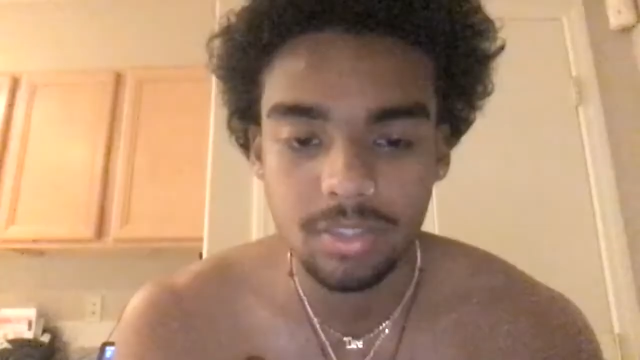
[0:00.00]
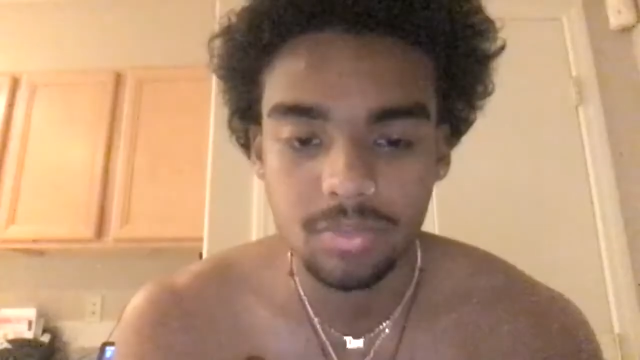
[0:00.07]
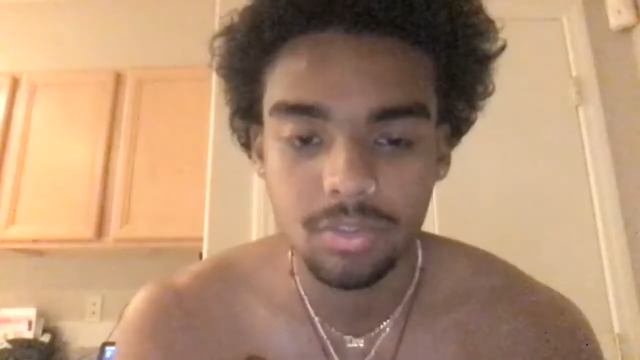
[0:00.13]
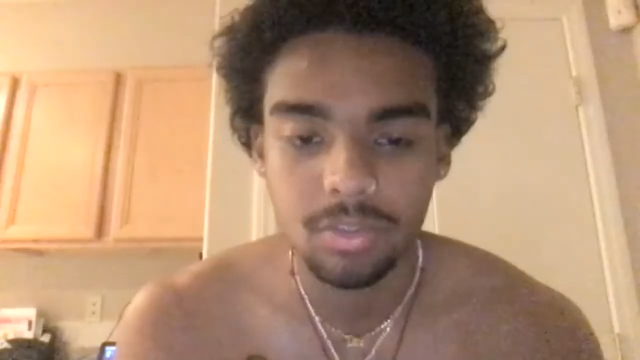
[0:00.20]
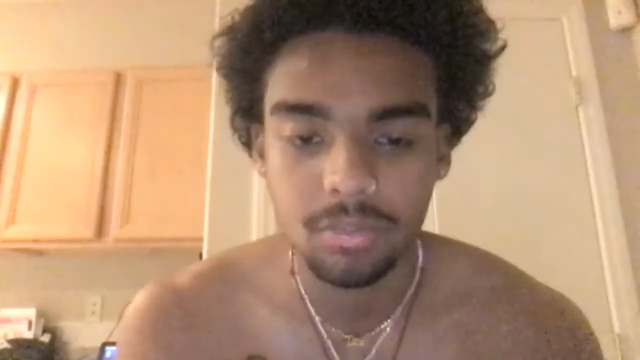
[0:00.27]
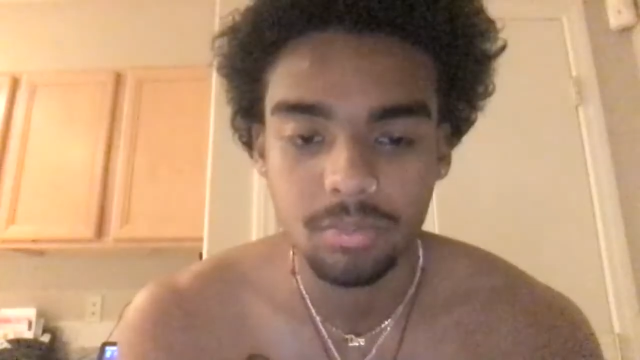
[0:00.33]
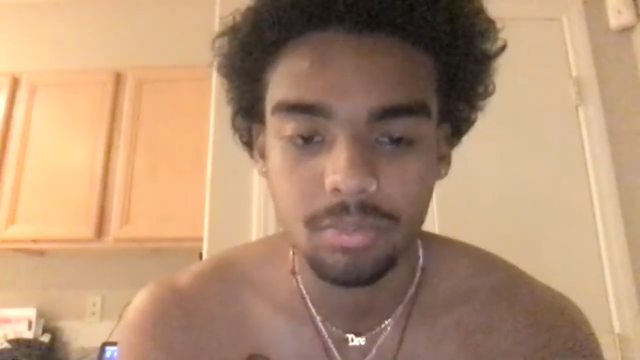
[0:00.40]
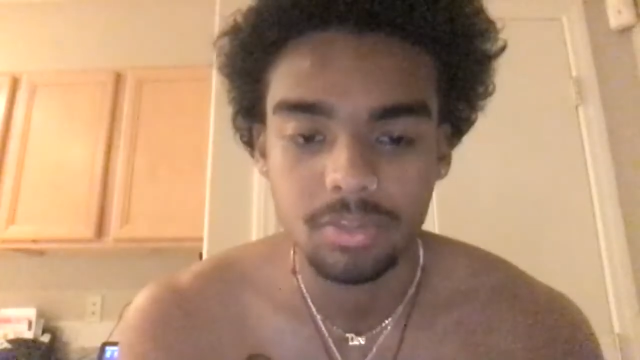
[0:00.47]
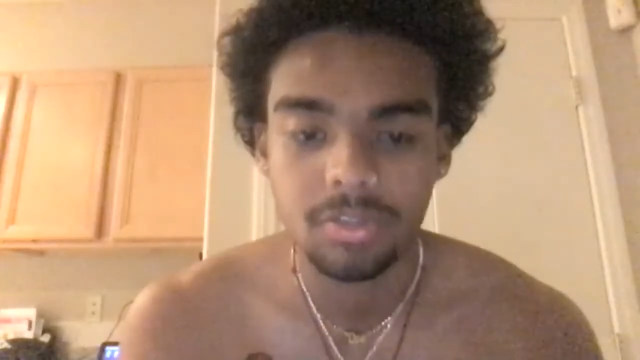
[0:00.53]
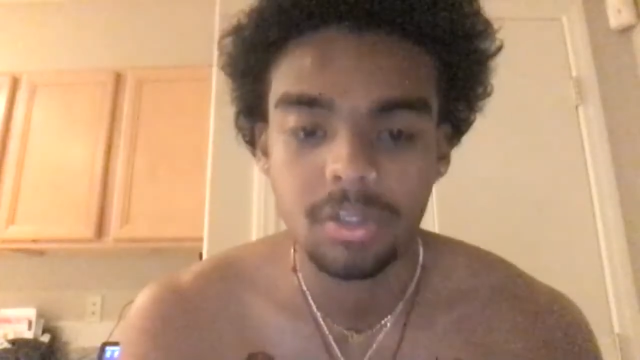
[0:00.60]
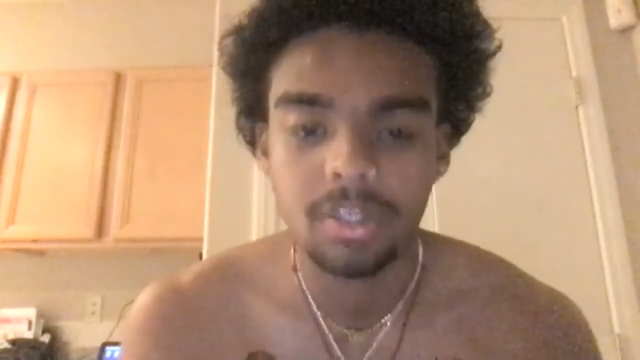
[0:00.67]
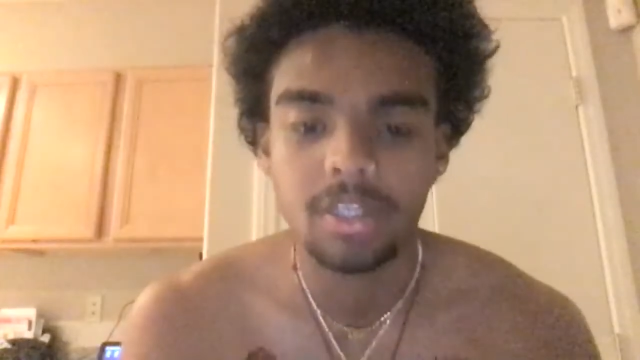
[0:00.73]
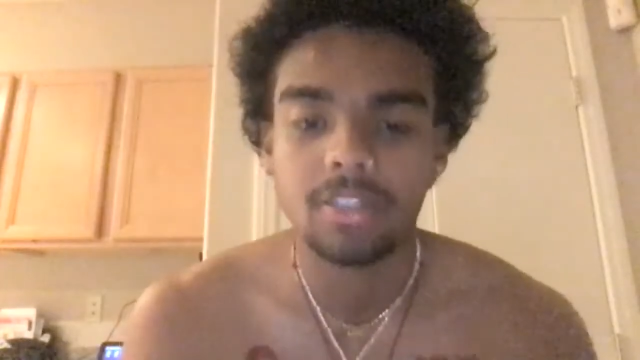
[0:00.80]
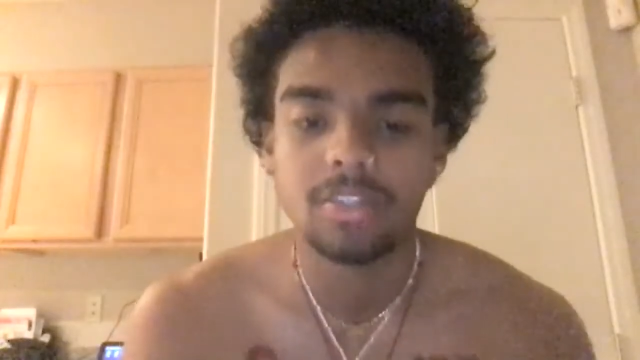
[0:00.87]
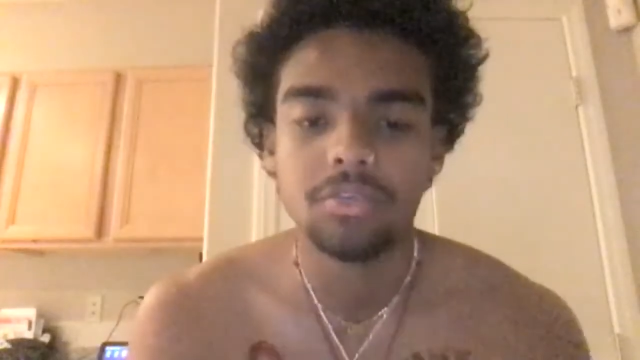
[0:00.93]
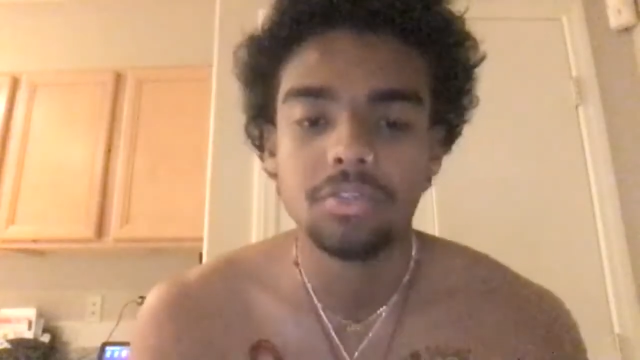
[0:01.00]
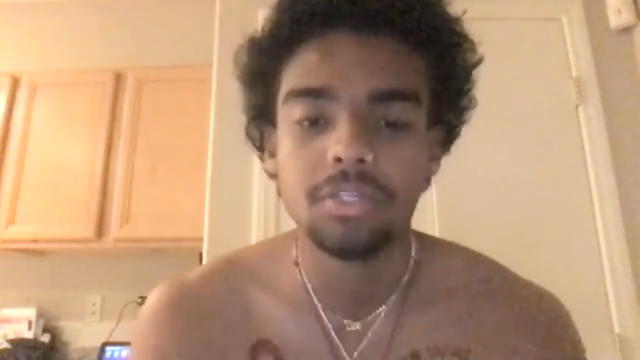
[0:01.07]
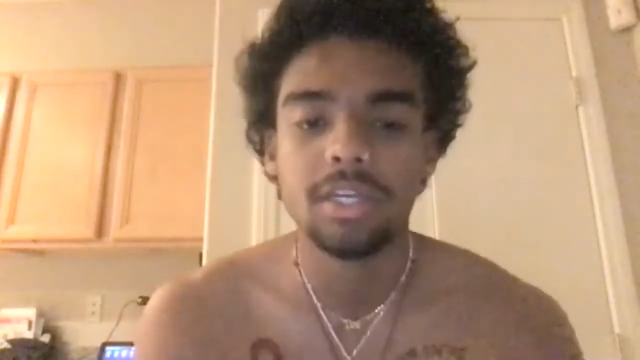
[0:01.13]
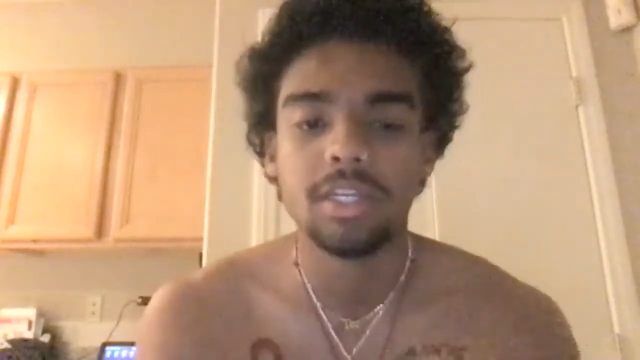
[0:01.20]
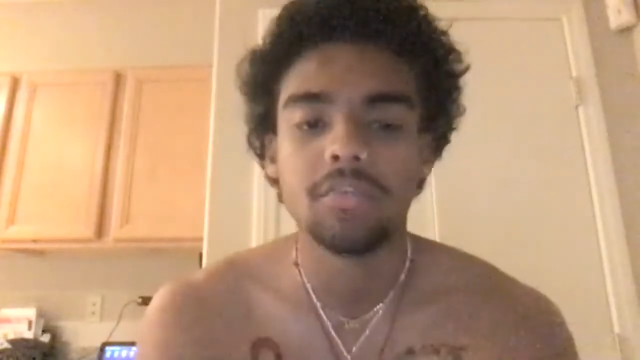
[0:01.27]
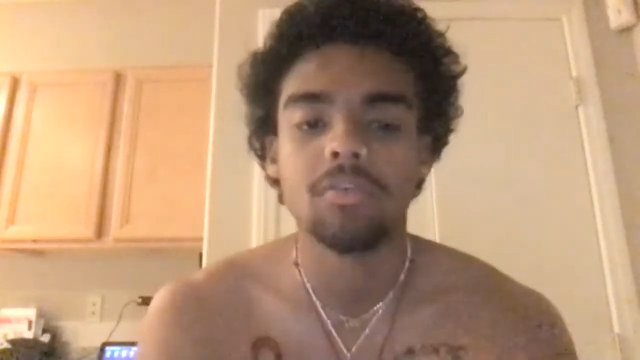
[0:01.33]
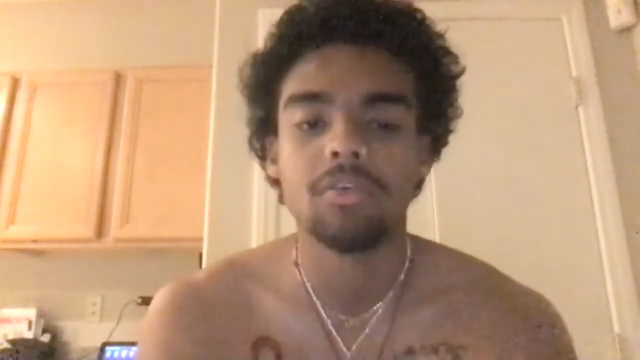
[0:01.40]
you want to portray that you
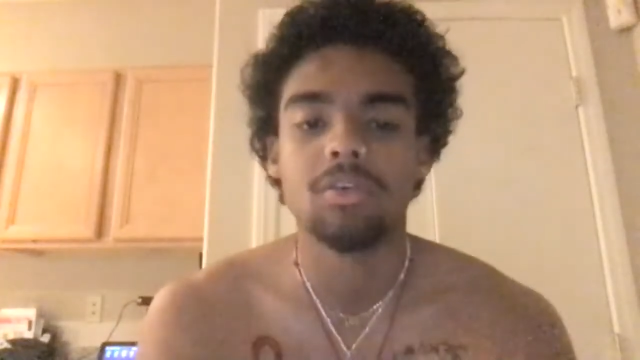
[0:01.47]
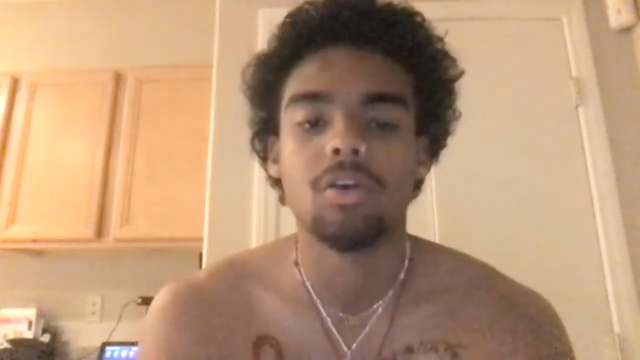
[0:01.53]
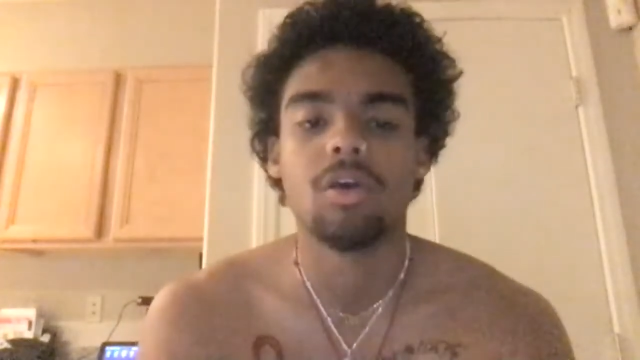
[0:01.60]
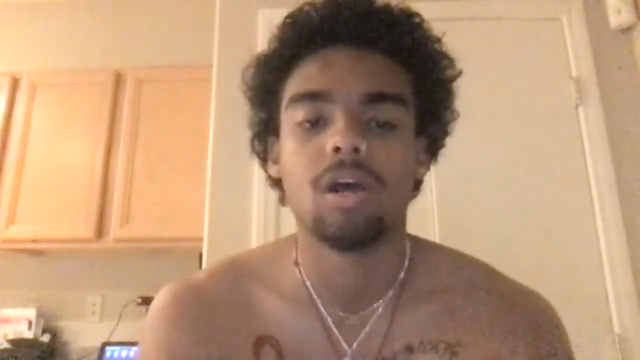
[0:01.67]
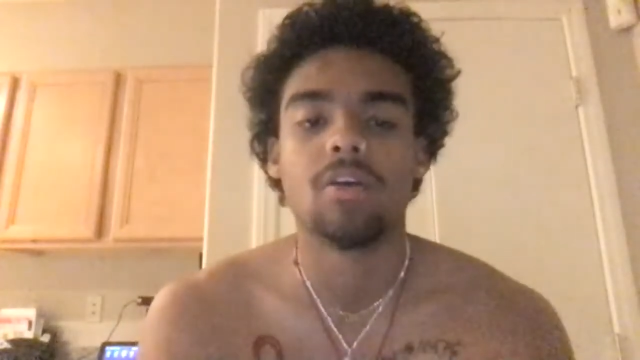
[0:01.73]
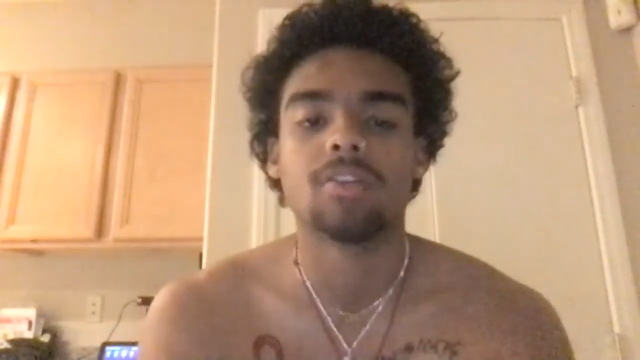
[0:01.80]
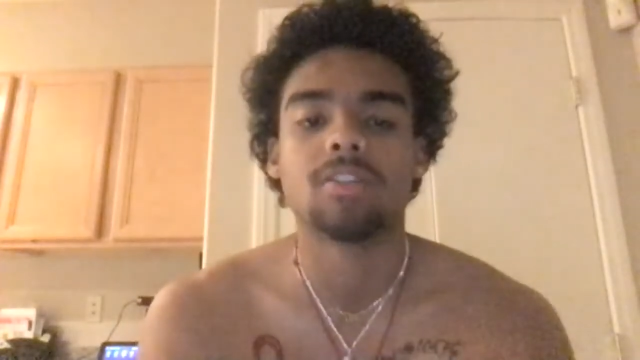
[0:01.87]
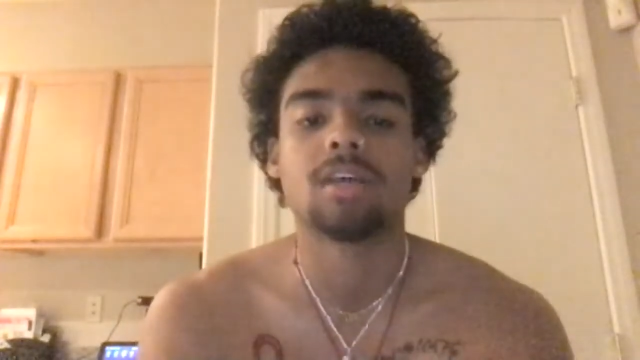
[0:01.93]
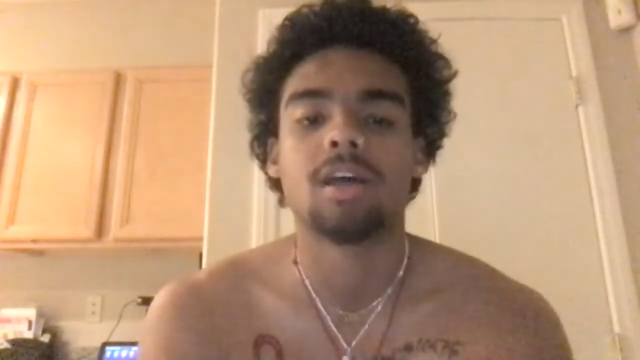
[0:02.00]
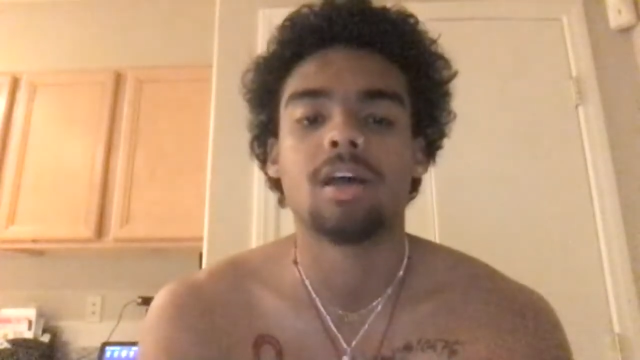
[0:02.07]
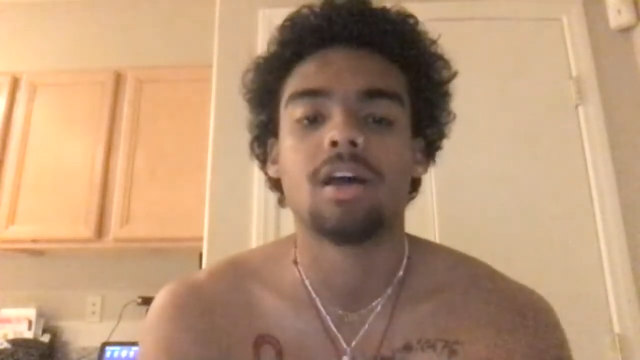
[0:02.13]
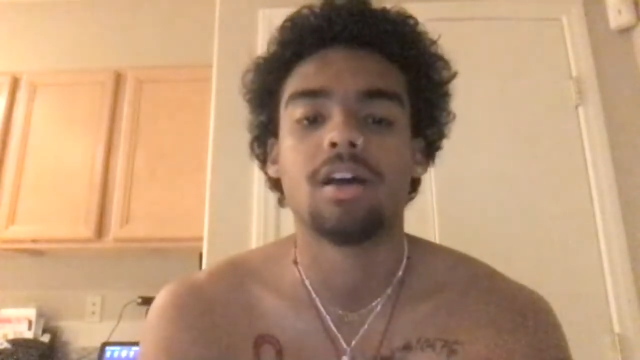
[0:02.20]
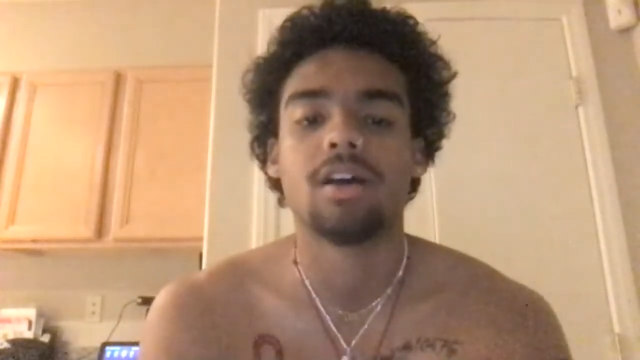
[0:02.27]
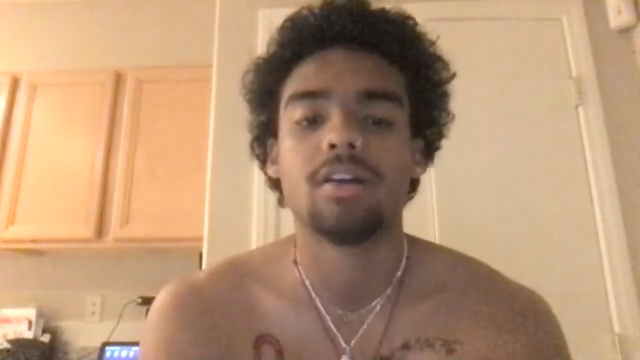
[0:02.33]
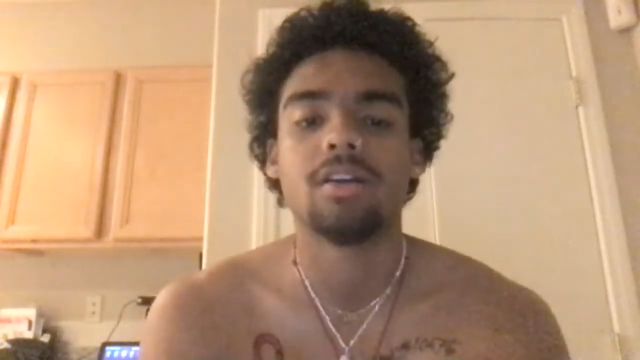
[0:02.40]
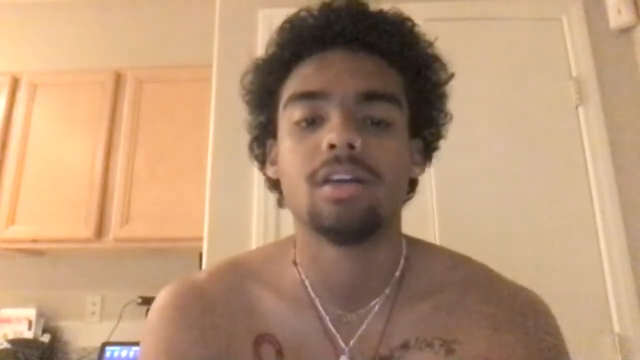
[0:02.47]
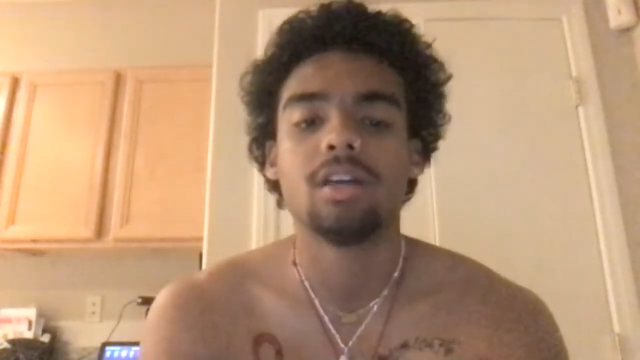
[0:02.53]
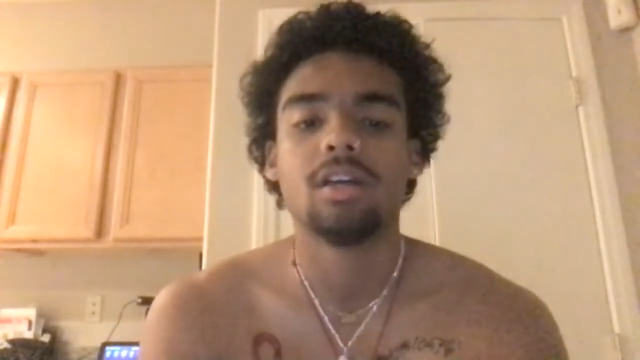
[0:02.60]
can't even go outside